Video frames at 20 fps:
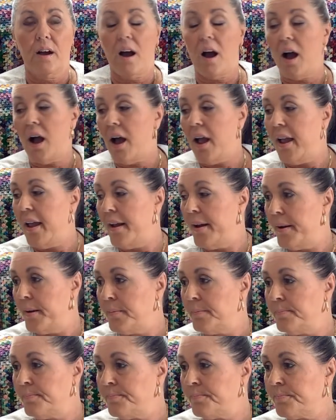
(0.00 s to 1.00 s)
I
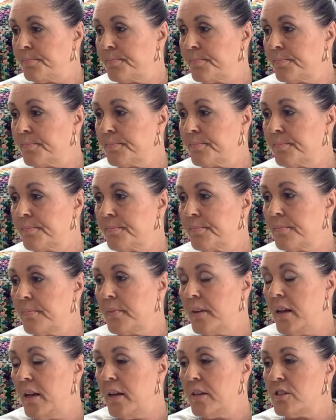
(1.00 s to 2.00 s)
um,
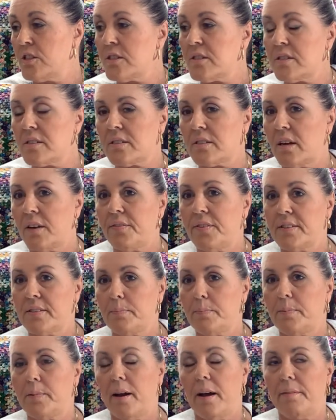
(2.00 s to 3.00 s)
just stuff has
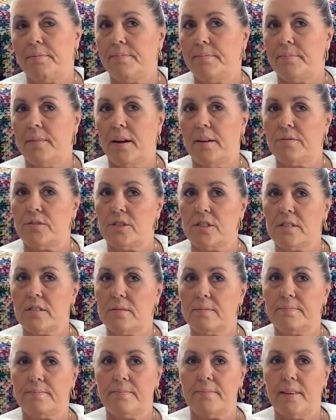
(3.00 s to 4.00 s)
I've, I've
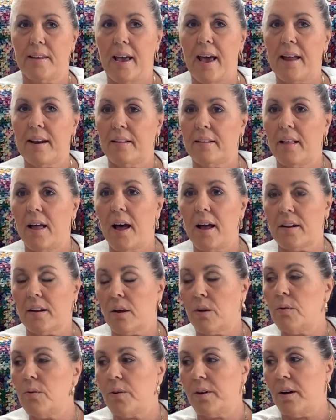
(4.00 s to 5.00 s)
just had a lot
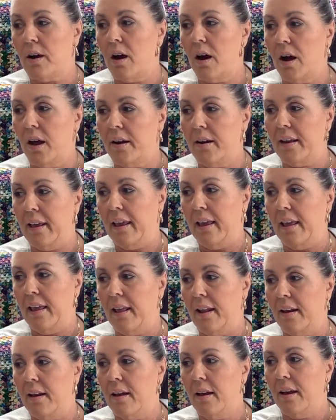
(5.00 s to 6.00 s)
going on
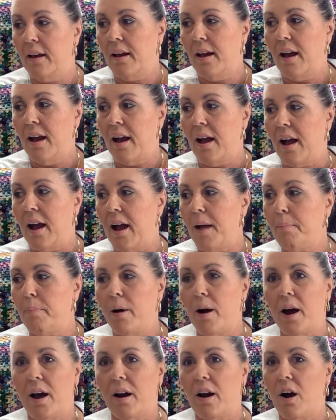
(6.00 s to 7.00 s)
and I
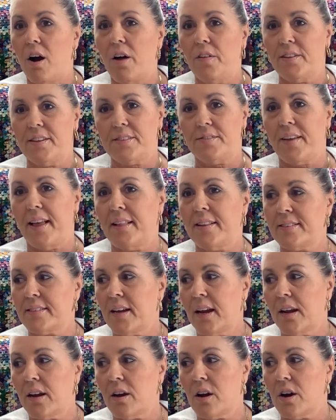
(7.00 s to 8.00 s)
bought all these
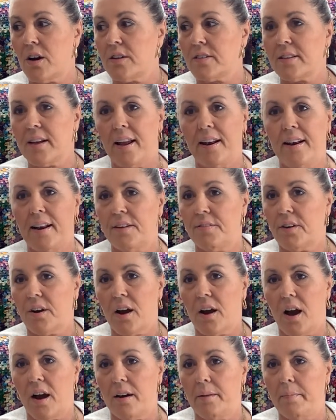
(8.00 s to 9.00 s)
Valentine cards. I never
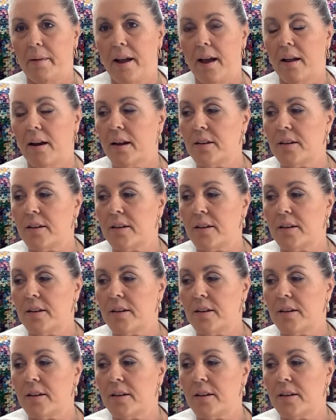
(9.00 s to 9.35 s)
got them out.